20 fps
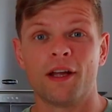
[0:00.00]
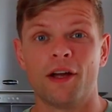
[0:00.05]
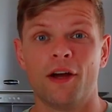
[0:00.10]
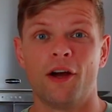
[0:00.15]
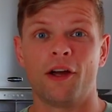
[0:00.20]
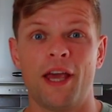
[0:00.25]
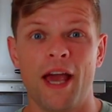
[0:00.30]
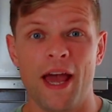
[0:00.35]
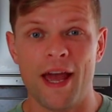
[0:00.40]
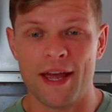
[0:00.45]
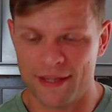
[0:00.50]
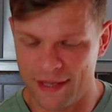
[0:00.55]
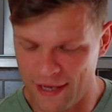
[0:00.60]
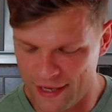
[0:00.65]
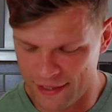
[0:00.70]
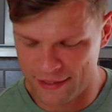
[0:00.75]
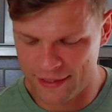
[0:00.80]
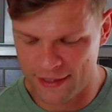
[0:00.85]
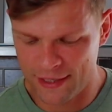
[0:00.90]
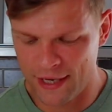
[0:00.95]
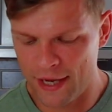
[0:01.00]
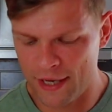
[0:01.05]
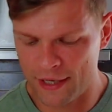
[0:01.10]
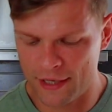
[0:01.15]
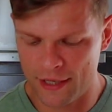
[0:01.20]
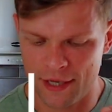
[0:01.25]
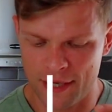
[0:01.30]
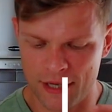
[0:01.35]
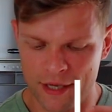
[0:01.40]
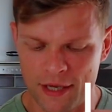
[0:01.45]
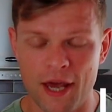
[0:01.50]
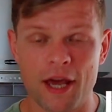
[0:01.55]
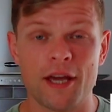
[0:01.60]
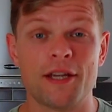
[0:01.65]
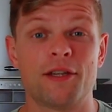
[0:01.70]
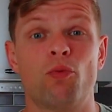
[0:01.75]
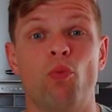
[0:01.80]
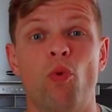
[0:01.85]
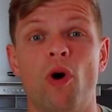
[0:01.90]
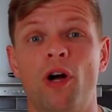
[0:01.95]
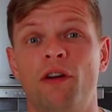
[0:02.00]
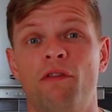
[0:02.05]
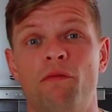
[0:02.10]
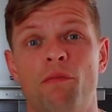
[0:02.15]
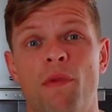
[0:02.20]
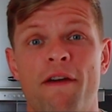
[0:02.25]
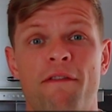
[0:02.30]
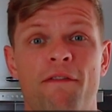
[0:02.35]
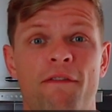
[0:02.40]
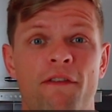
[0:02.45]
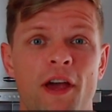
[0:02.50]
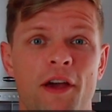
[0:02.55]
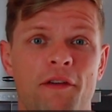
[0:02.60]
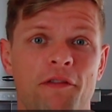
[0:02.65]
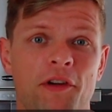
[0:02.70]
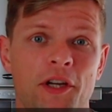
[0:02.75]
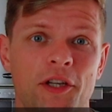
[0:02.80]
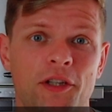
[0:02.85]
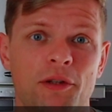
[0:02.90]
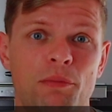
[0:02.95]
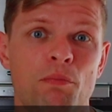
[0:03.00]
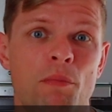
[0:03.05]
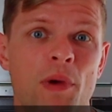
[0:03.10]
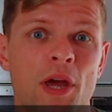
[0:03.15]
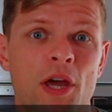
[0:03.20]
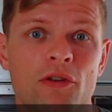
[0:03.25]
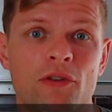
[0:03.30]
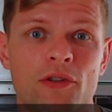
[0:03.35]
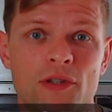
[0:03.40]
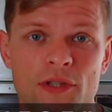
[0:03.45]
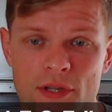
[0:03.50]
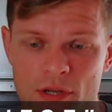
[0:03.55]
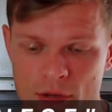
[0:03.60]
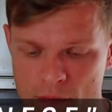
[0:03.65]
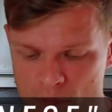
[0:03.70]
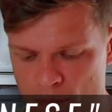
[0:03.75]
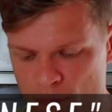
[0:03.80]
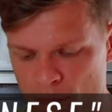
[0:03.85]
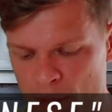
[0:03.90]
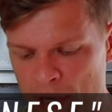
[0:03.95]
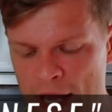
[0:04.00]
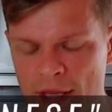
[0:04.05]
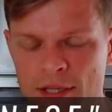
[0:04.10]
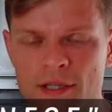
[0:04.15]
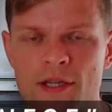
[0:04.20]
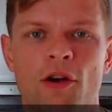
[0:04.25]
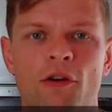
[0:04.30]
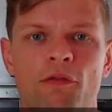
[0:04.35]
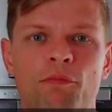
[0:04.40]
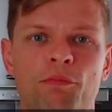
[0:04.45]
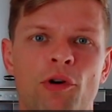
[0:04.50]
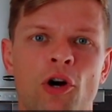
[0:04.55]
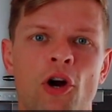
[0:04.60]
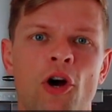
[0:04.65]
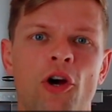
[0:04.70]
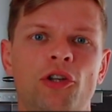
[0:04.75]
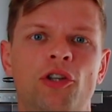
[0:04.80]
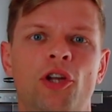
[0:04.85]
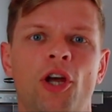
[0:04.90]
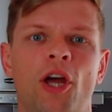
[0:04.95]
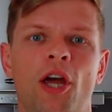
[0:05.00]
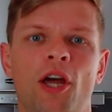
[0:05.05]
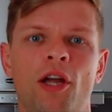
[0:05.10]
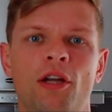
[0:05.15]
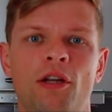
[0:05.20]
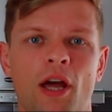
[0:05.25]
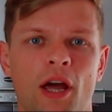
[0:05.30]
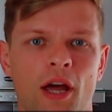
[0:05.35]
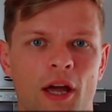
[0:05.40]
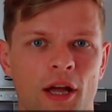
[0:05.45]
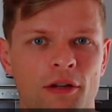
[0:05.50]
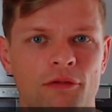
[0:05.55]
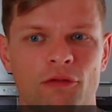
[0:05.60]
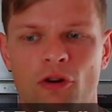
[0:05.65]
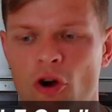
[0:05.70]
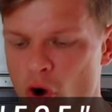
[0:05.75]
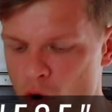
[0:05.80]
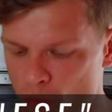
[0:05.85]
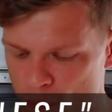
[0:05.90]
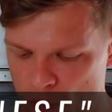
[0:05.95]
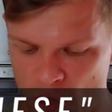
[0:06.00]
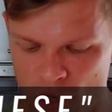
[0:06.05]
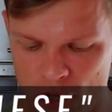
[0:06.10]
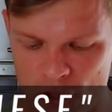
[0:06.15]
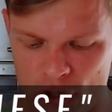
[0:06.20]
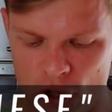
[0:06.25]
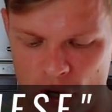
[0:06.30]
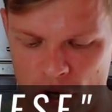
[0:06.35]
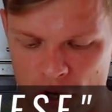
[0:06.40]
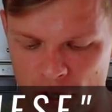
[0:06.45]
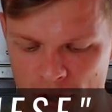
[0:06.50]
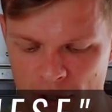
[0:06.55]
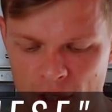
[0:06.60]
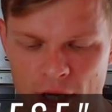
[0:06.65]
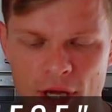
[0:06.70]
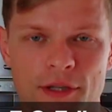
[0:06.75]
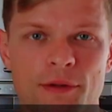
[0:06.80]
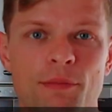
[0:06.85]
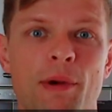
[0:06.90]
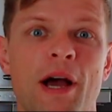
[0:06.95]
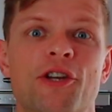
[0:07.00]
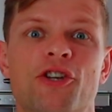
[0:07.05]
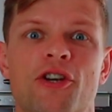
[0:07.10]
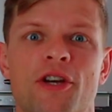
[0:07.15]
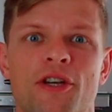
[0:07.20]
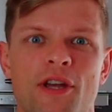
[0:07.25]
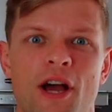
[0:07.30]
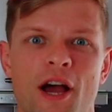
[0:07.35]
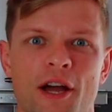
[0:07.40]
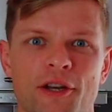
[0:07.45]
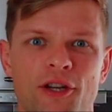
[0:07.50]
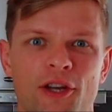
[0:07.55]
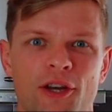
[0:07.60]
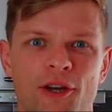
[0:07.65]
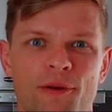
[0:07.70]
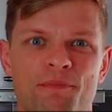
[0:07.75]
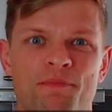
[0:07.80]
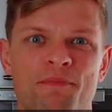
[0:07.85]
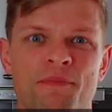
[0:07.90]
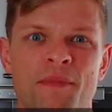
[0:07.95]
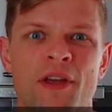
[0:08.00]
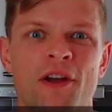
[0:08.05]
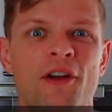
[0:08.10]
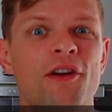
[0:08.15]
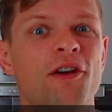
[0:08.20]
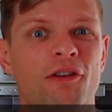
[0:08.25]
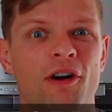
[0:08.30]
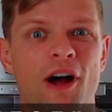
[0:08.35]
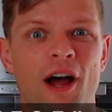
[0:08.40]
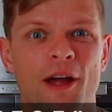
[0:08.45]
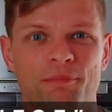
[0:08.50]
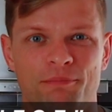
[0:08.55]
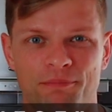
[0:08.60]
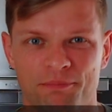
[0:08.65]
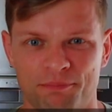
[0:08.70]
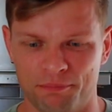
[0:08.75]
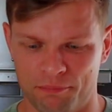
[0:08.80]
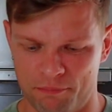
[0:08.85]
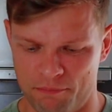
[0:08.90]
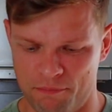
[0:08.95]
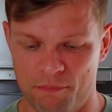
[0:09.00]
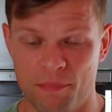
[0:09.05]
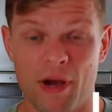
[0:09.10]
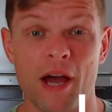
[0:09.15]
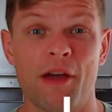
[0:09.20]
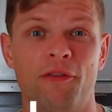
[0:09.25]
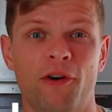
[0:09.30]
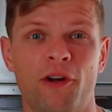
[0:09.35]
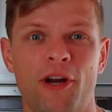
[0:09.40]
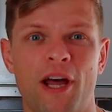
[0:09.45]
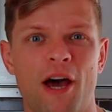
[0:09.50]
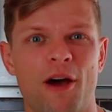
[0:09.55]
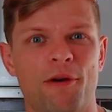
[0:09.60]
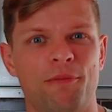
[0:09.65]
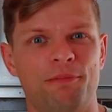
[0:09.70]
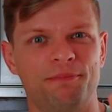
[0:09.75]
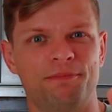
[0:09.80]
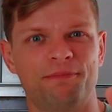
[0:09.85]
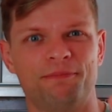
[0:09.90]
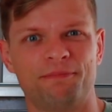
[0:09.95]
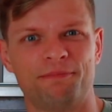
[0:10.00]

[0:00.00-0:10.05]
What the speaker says: Okay, that's it. Here's one of my favorite meals, plenty of protein, and hope you enjoyed as much as I do. Right. Bye for now.